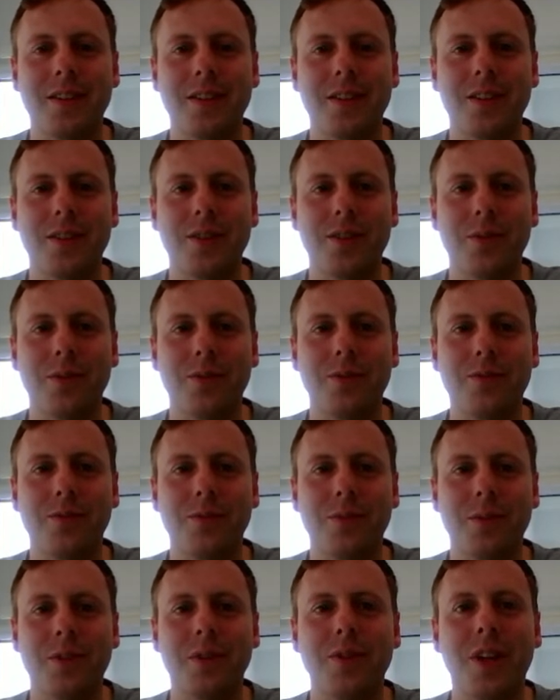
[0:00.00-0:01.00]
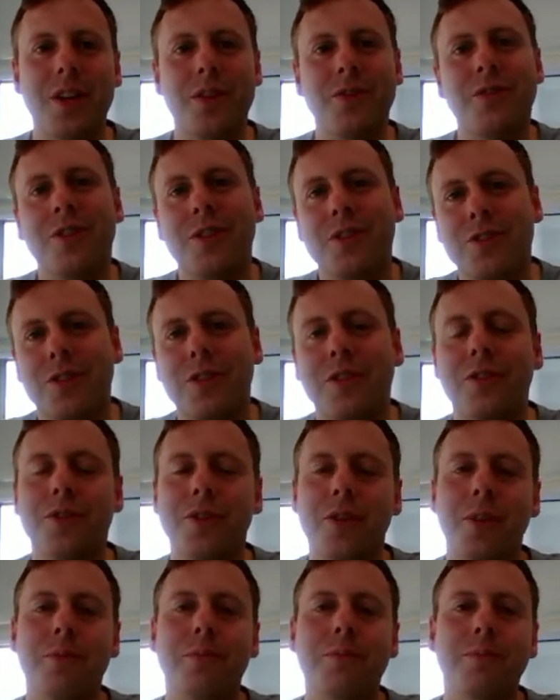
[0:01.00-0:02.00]
is sort of in that tradition,
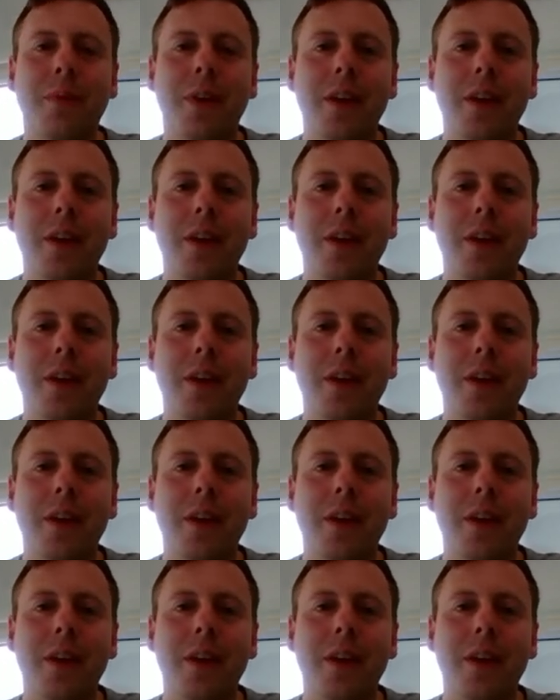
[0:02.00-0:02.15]
so